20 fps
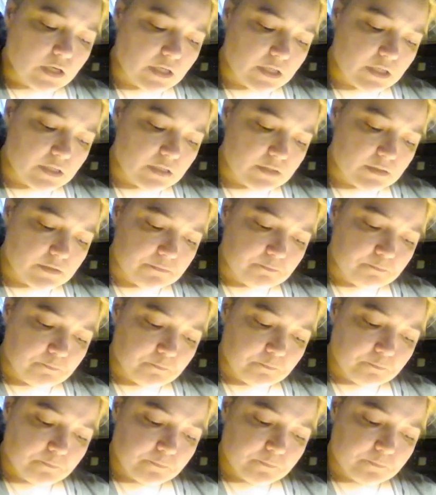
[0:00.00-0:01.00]

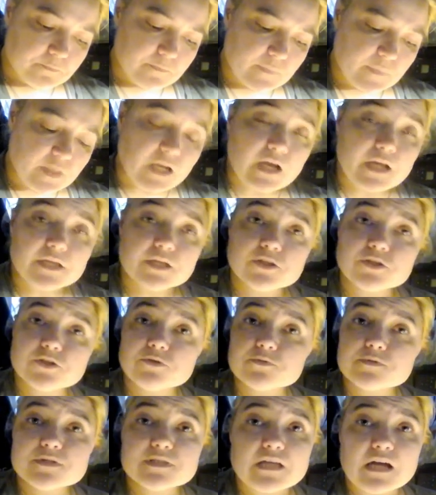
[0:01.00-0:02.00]
I could
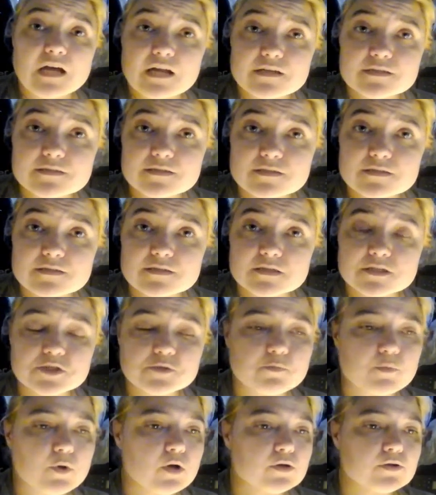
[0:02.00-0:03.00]
use that as a
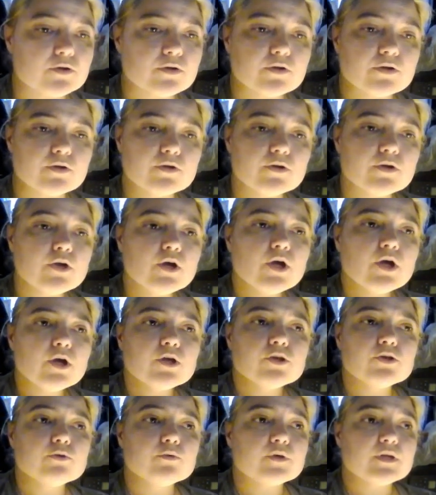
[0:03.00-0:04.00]
stitch marker.
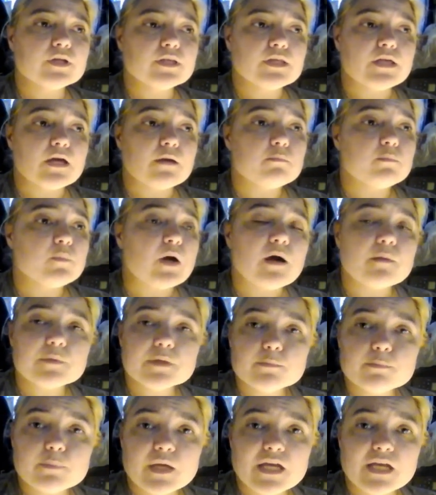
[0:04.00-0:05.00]
You can get
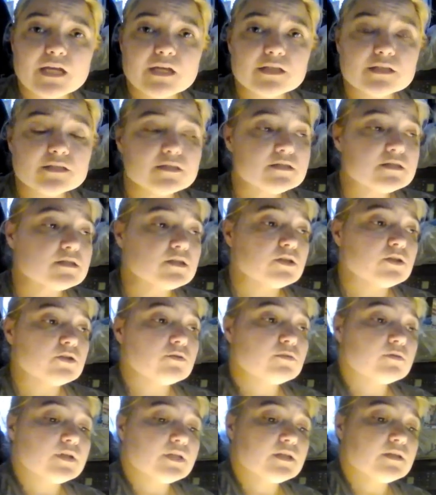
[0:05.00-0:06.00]
bobby pins.
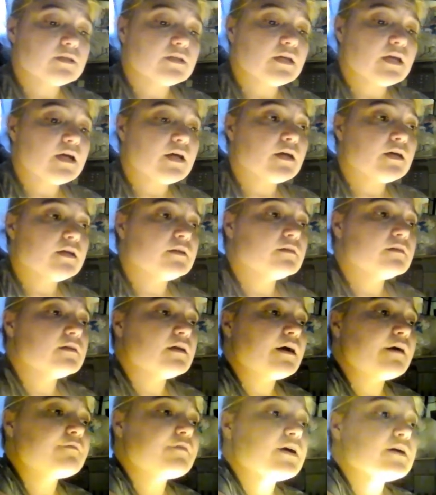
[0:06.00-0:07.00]
You can get,
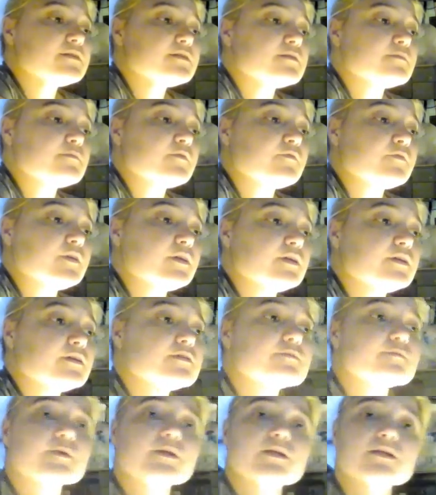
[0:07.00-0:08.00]
I've got some of
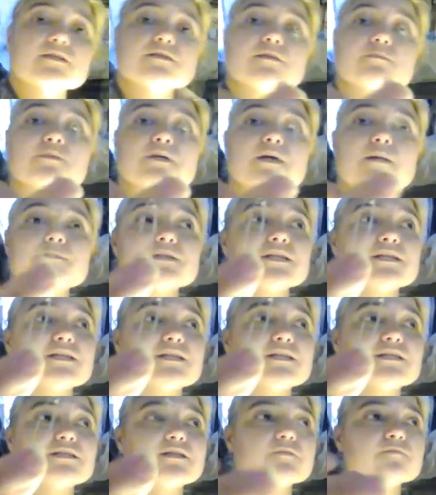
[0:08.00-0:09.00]
these because sometimes I
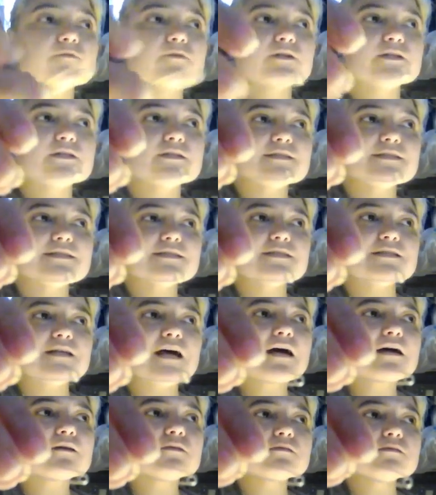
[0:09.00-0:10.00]
need different
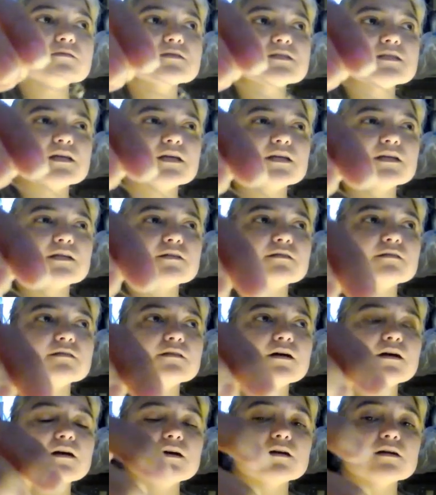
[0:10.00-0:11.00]
styles and
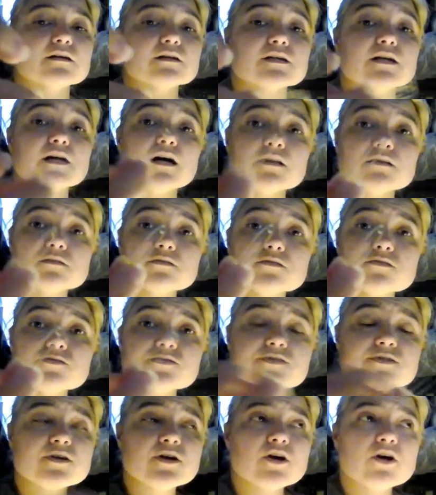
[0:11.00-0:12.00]

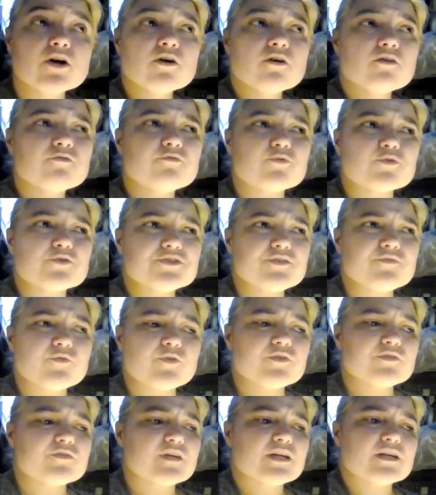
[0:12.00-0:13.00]
colors for
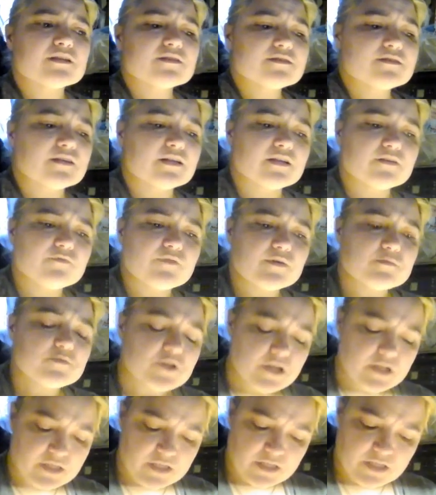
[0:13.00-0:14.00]
different things. Like if I'm
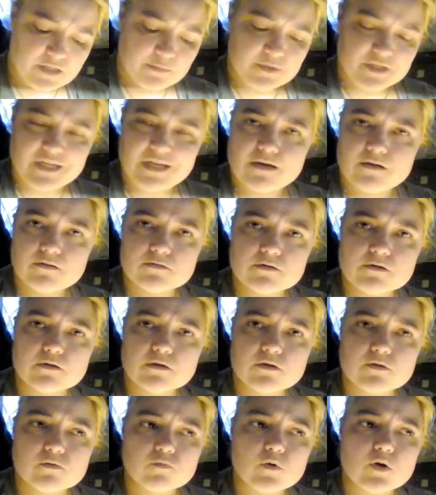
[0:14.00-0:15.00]
trying to keep count
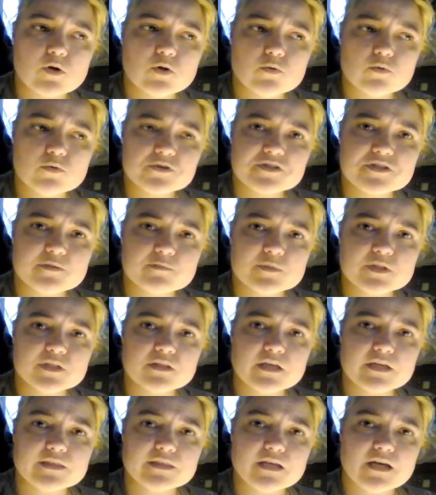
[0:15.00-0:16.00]
on a row or something
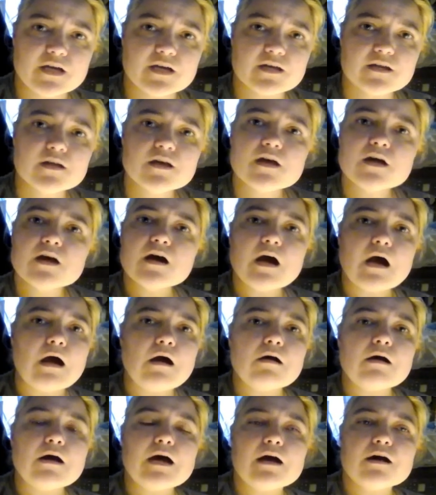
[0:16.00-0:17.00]
like that,
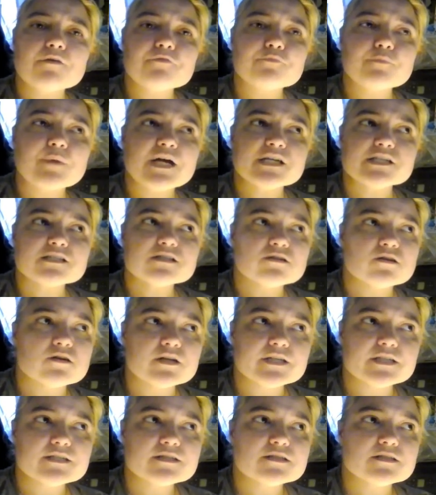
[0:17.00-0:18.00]
I'll have my
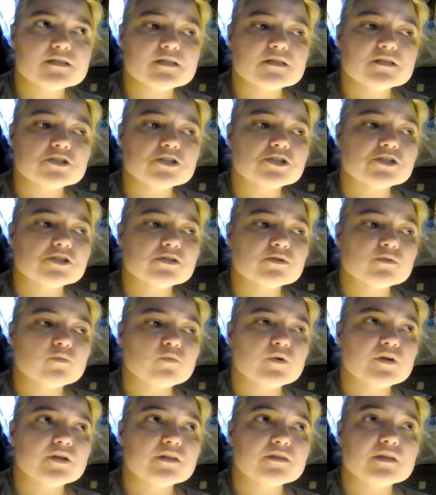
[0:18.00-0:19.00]
starting stitch
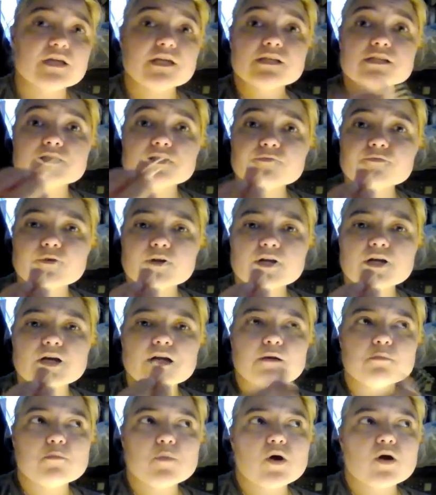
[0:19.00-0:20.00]
with a different
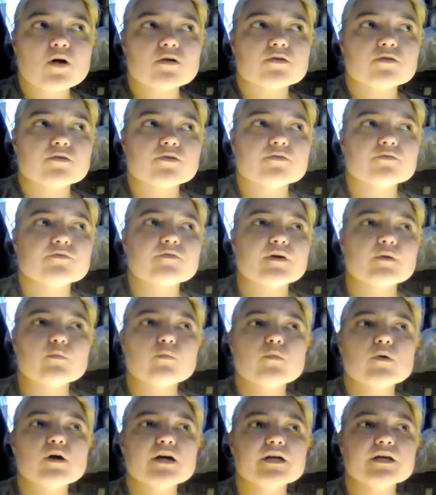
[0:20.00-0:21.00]
kind of marker
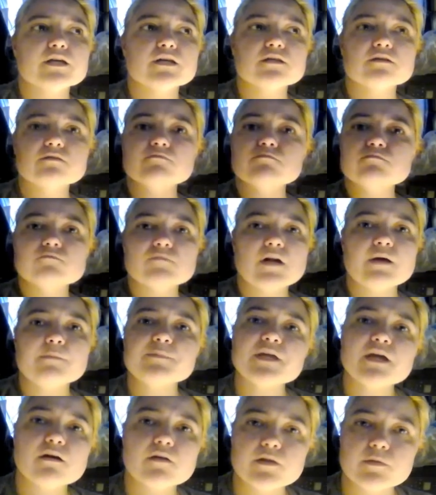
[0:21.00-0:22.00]
than what I'm
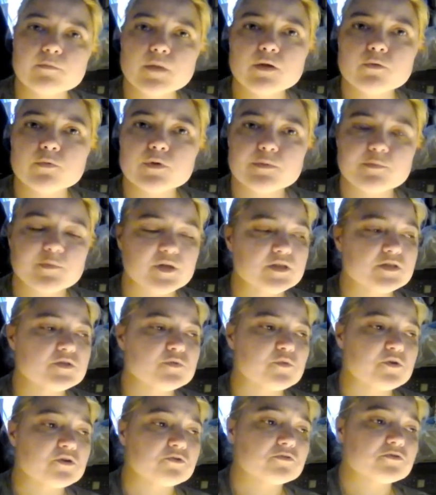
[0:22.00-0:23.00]
counting my
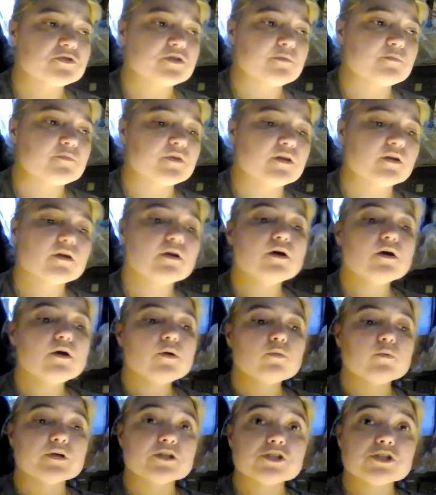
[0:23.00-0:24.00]
repeats with or something,
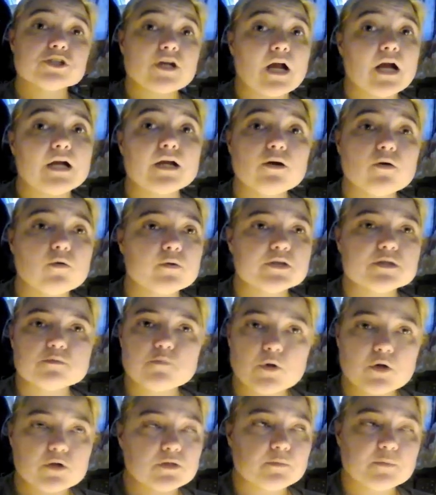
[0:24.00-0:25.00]
which I always
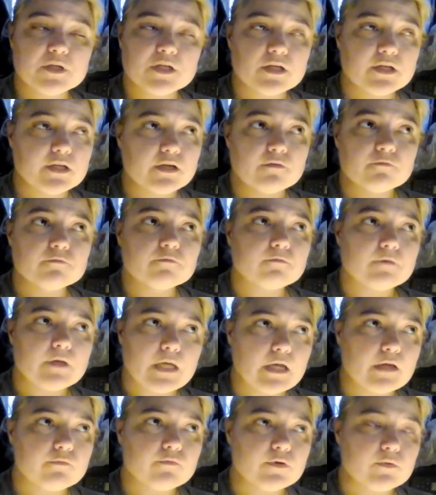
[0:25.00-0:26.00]
mark the beginning of
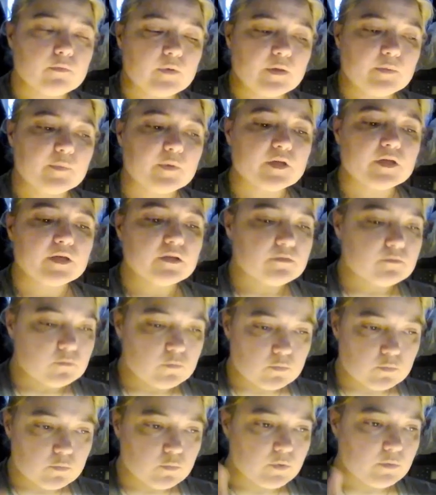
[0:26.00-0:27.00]
every repeat
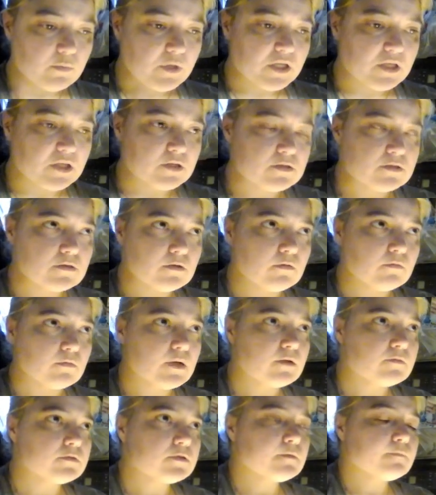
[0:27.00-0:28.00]
when my kids are
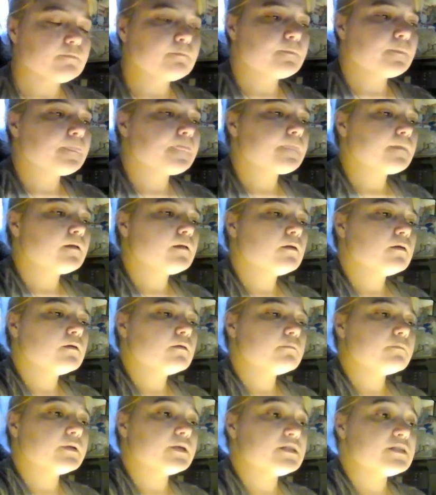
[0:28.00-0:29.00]
around,
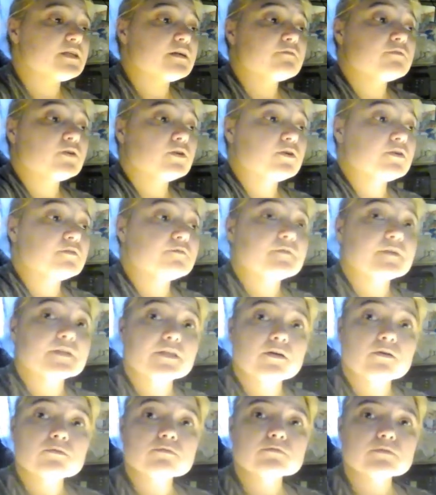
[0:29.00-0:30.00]
because I've learned if I
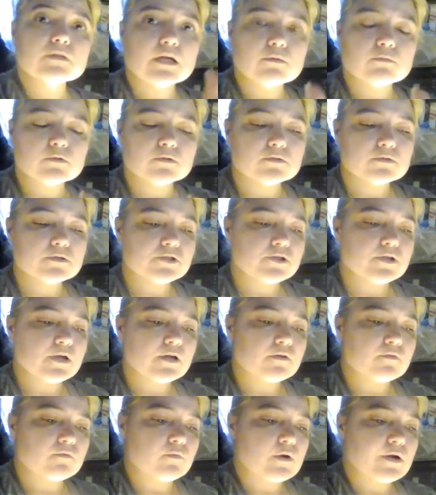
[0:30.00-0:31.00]
don't, I will lose
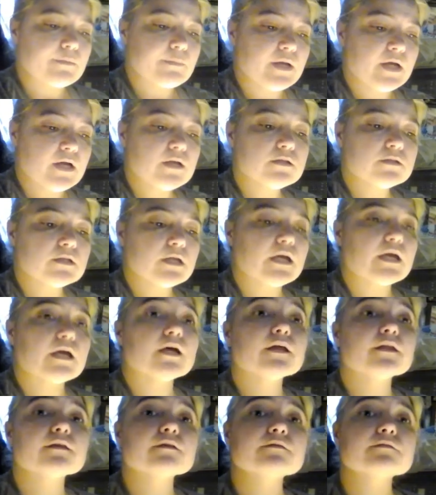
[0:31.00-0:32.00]
track of where I'm at,
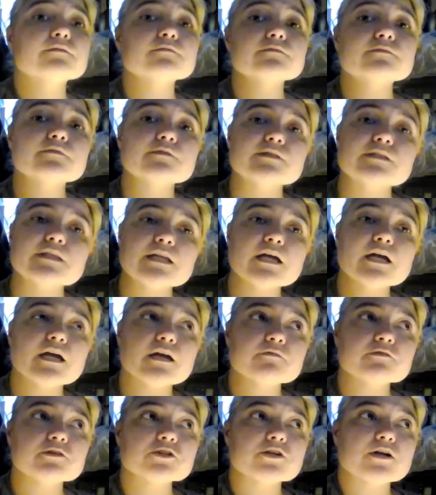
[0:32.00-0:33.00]
and then I
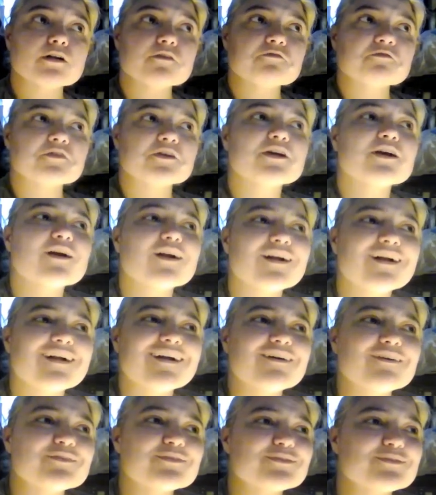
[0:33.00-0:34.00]
have to try to figure
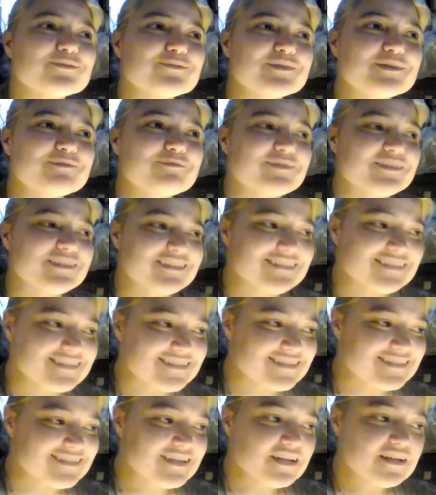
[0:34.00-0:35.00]
out the
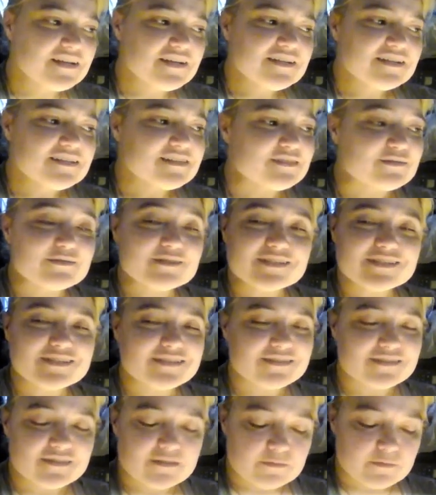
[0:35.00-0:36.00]
repeats. So it's
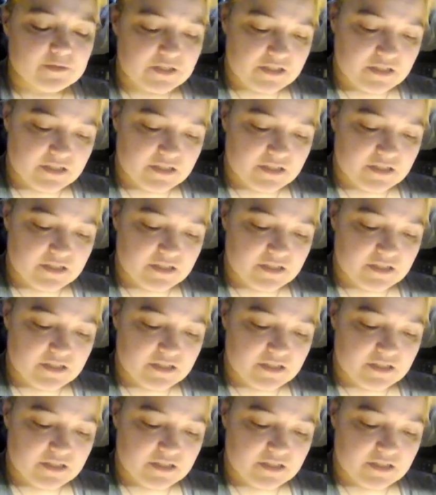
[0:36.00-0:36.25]
just so much